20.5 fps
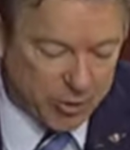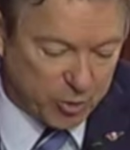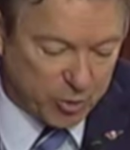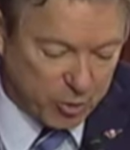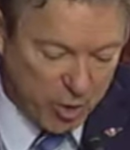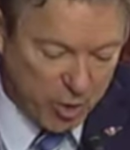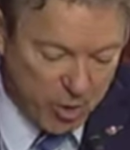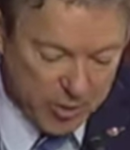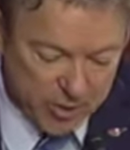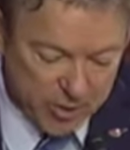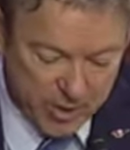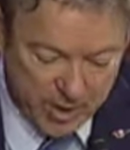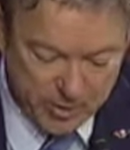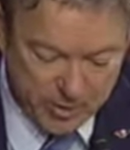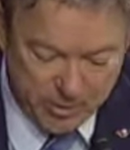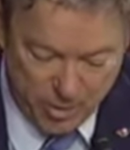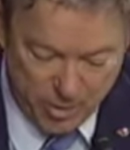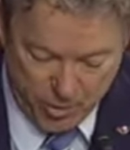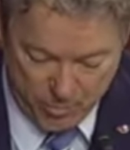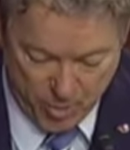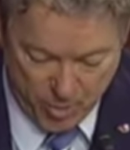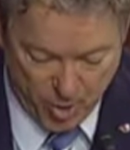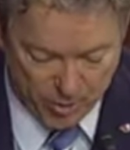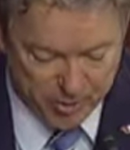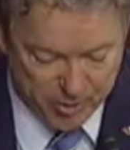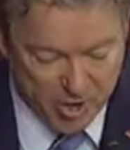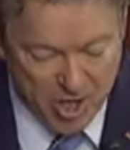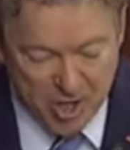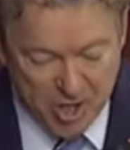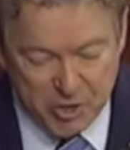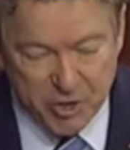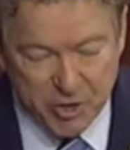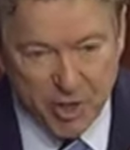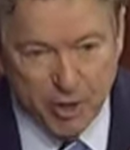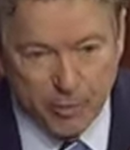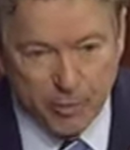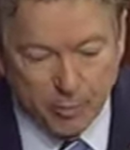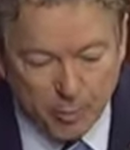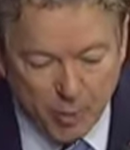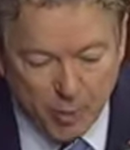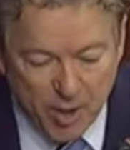cross-sex hormones. She had her
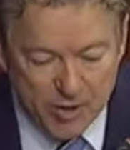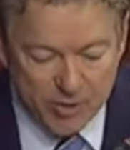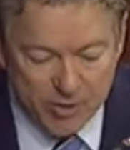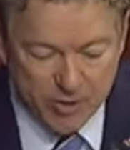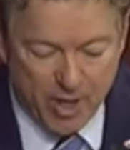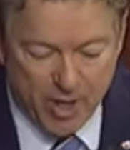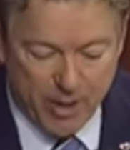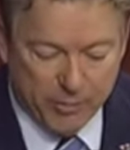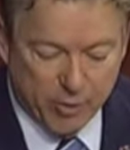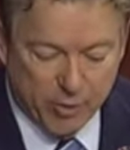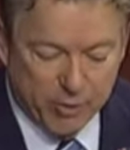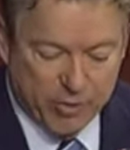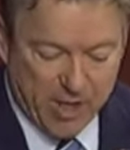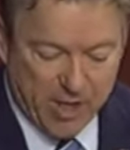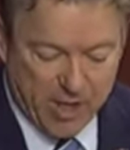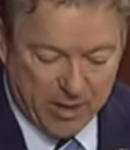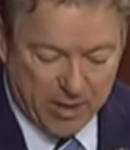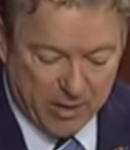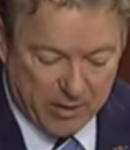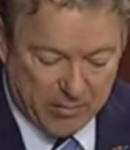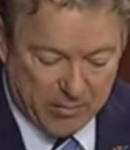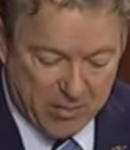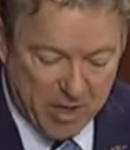breasts amputated.